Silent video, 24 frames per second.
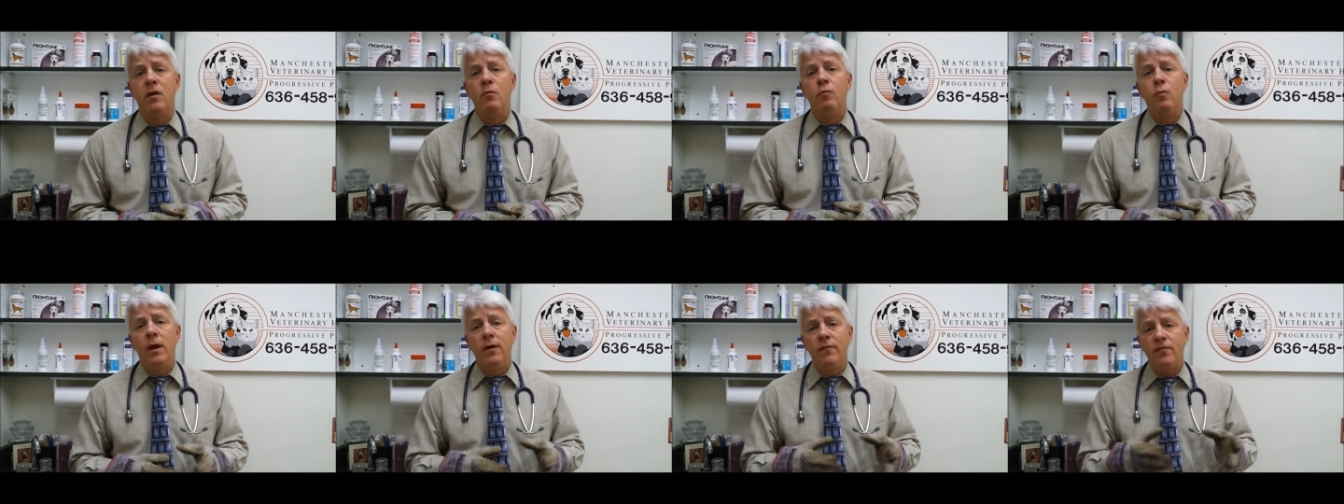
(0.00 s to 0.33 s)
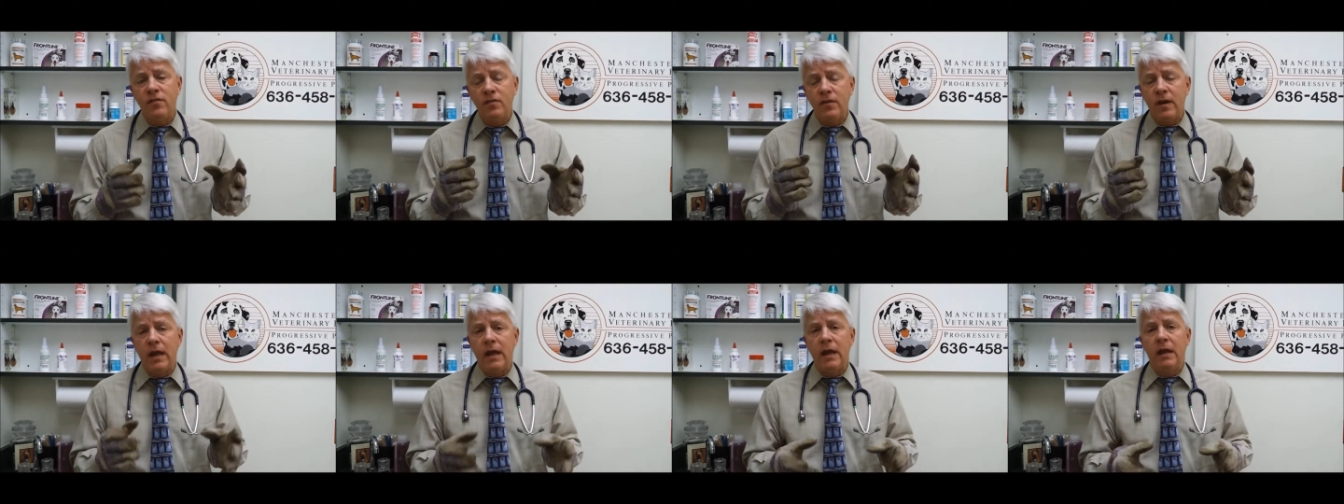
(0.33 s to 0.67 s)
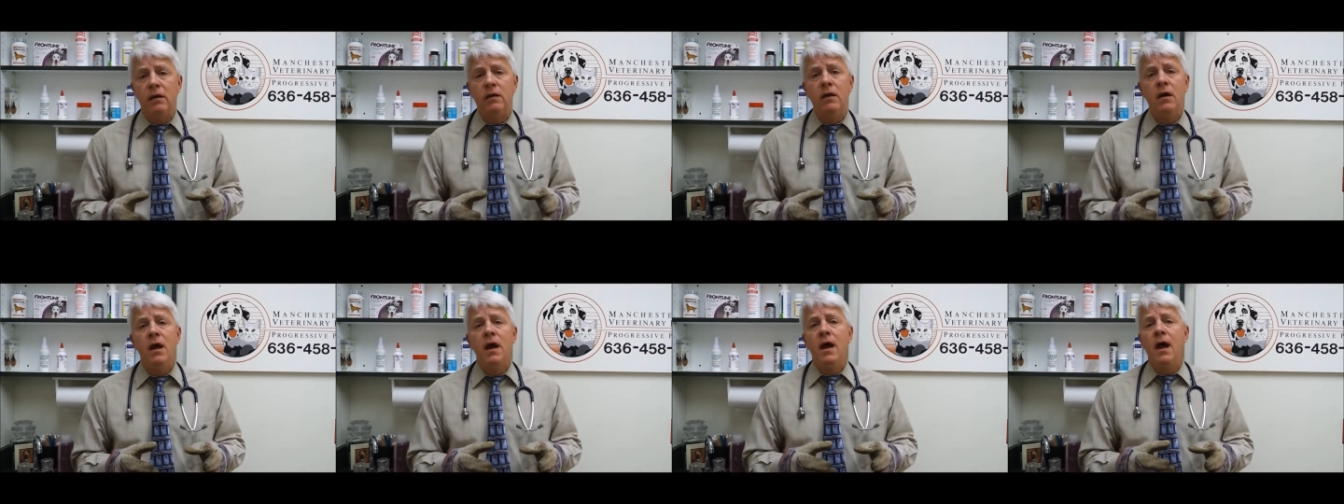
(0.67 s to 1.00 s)
and we've
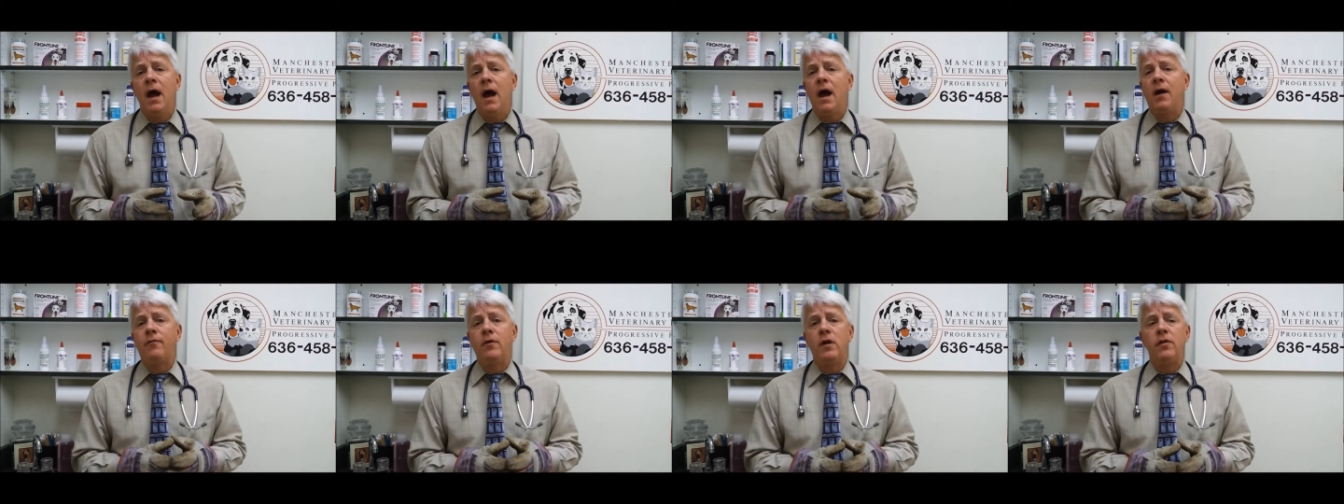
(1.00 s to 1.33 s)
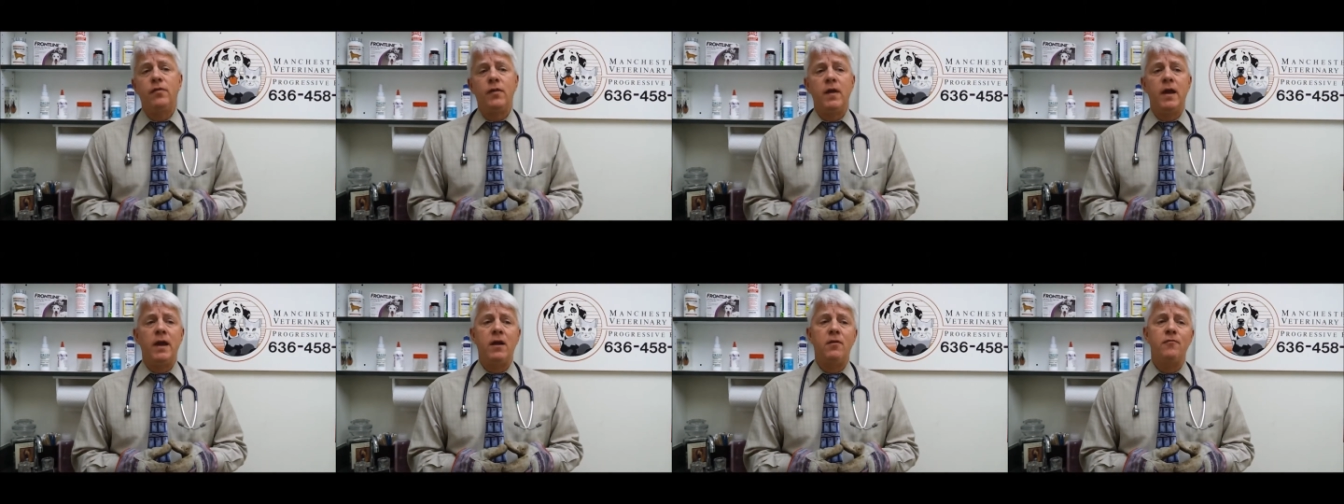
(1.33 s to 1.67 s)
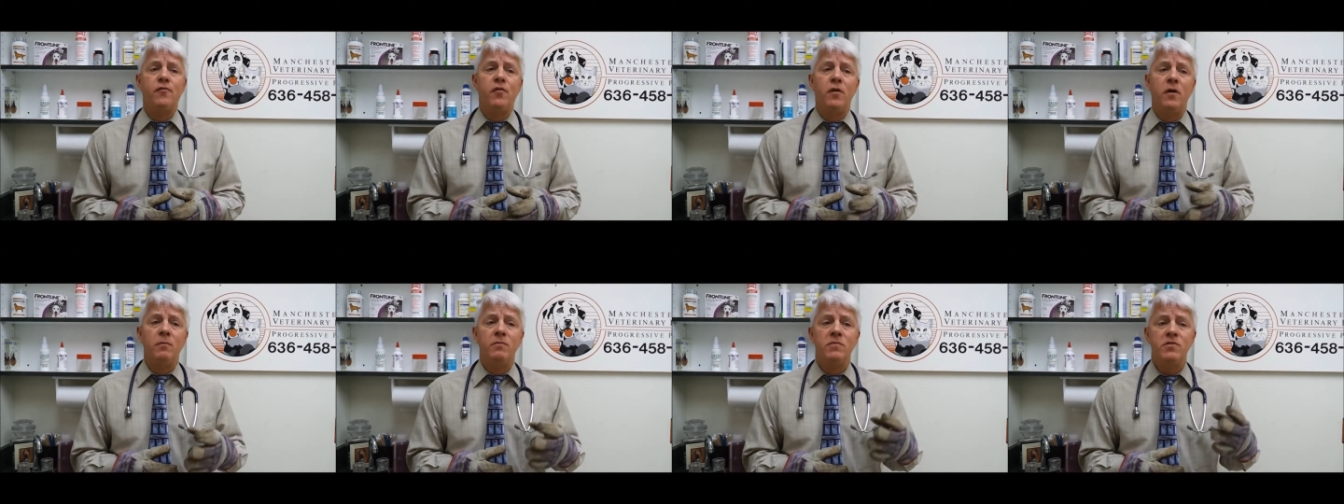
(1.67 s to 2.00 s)
seen everything
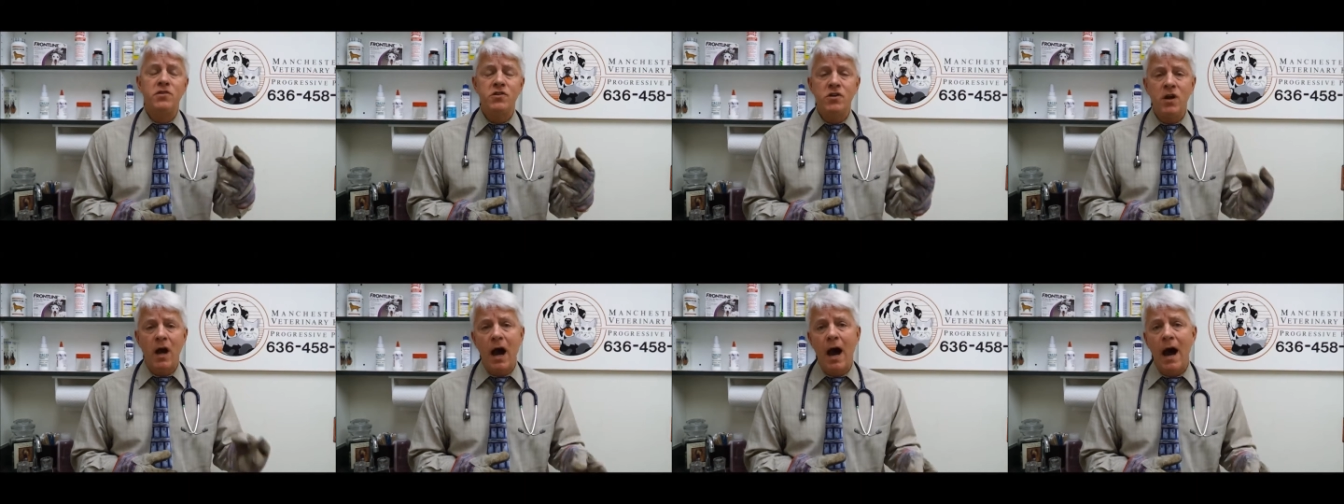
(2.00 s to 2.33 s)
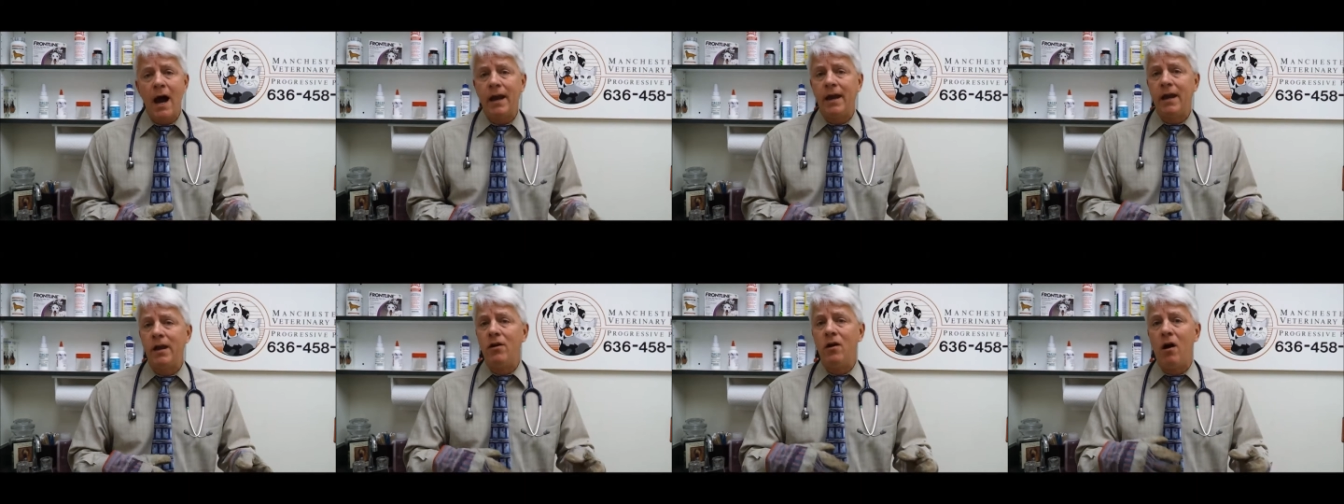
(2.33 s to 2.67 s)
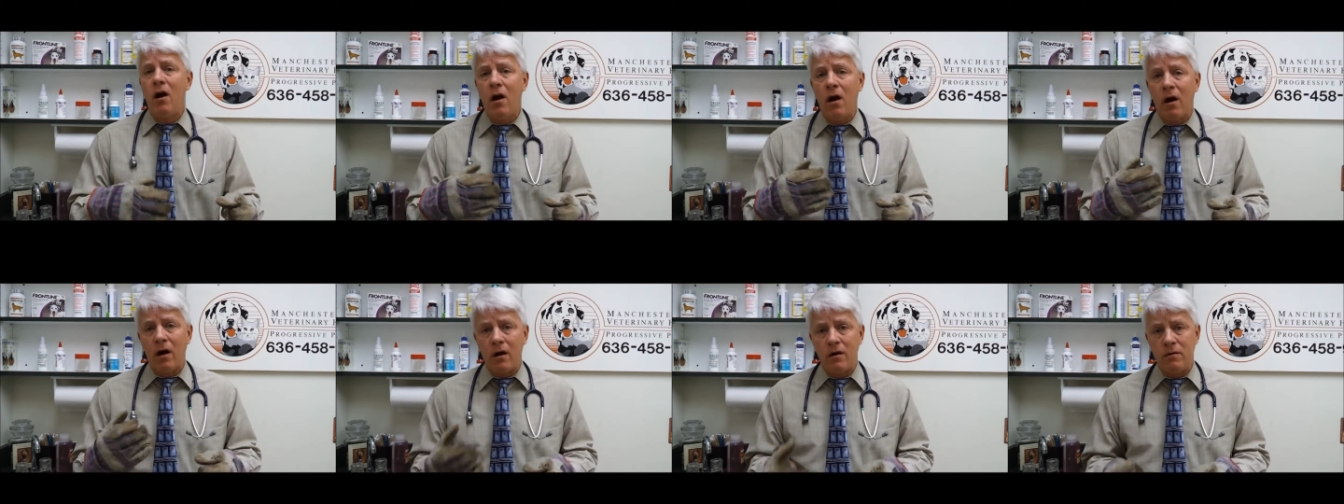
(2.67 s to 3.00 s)
from shock and
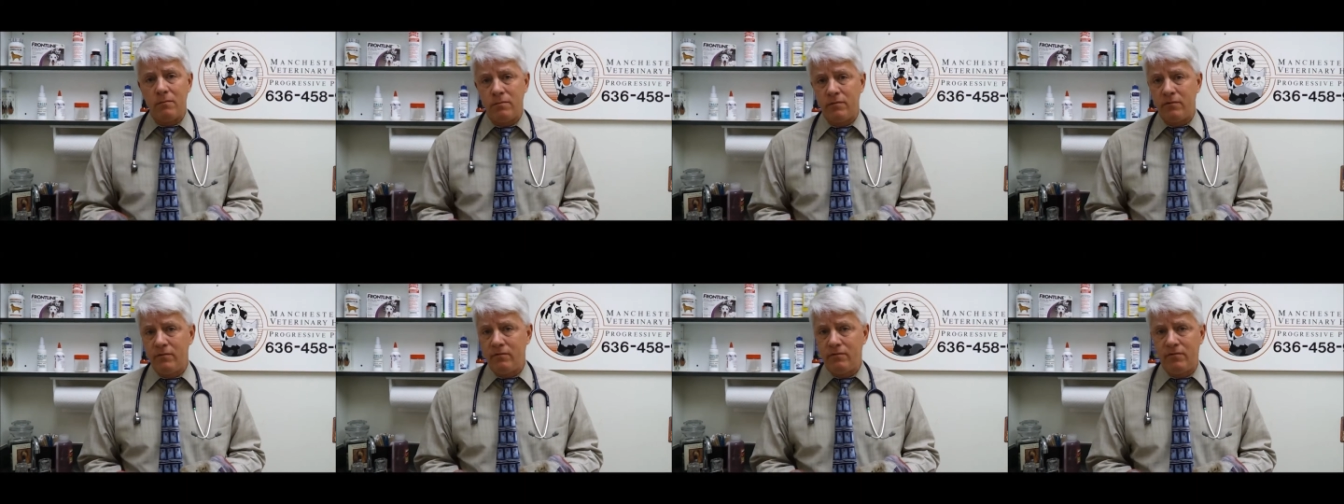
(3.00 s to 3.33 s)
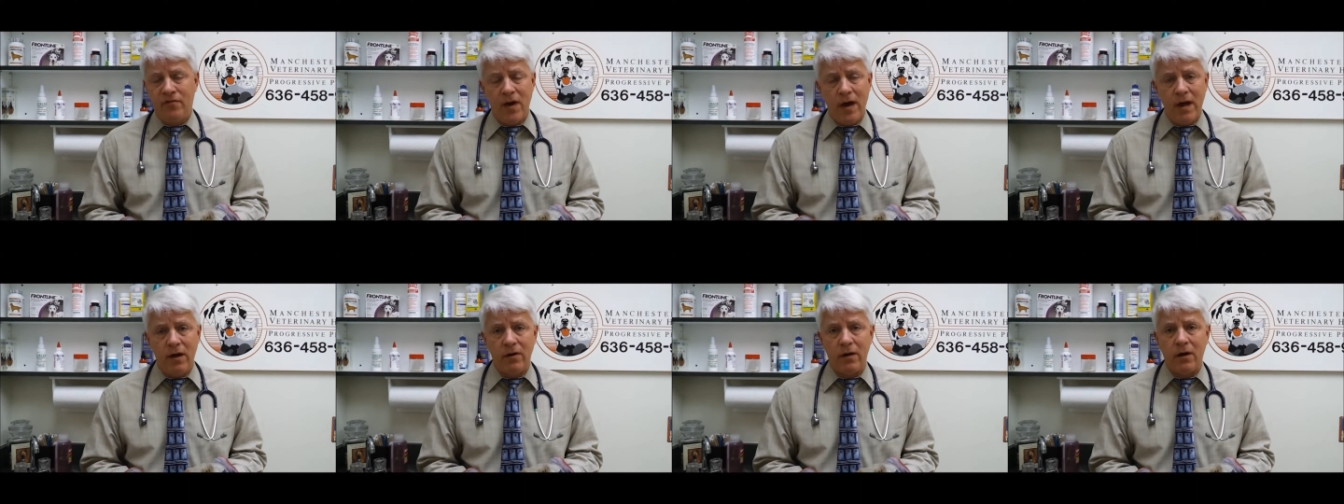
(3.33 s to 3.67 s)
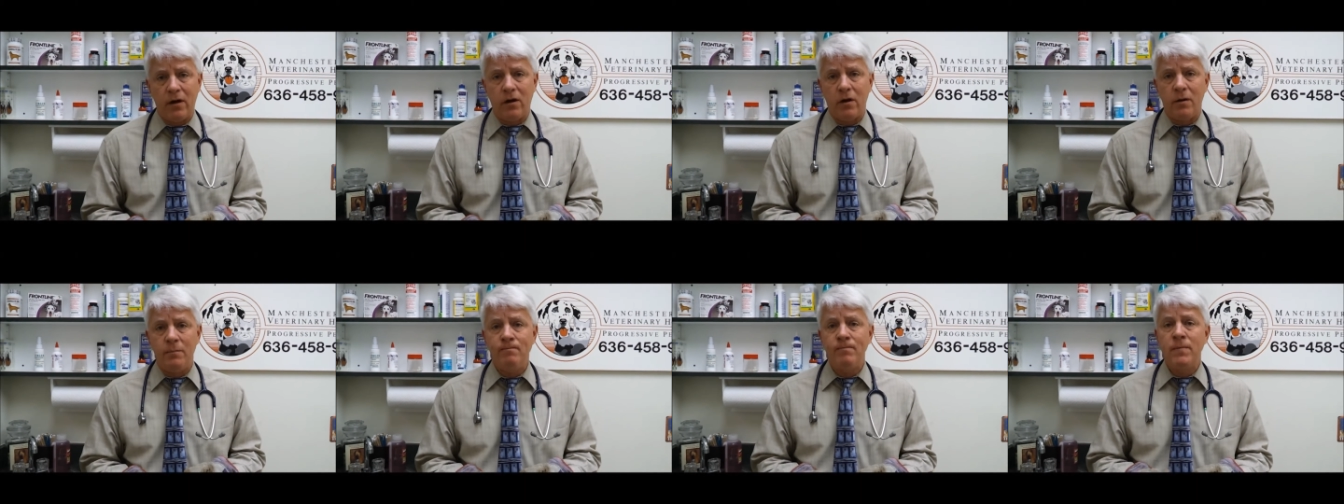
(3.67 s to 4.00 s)
heart
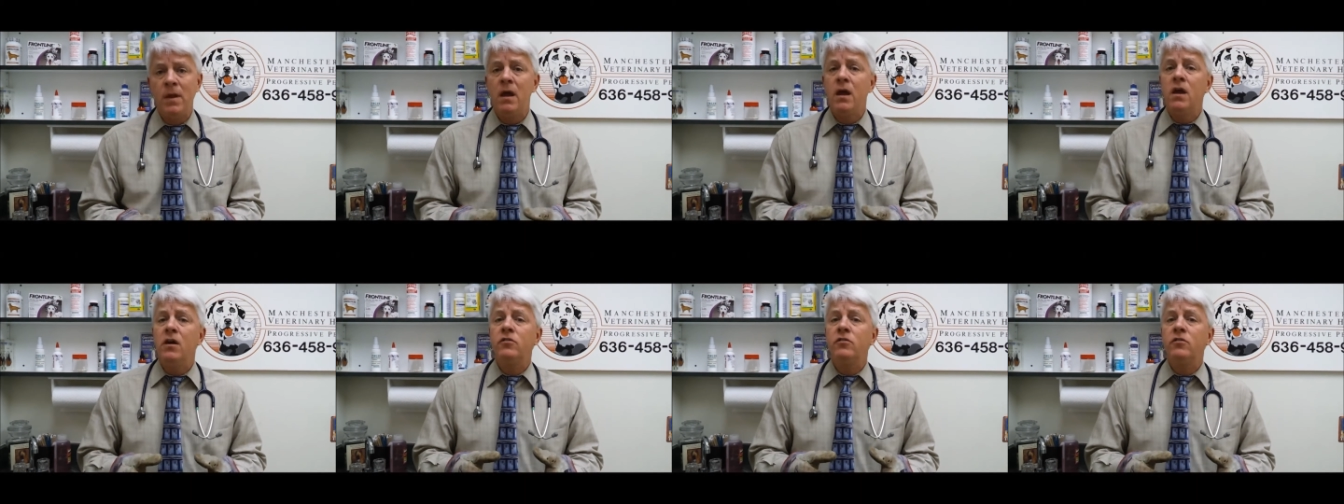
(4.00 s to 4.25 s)
failure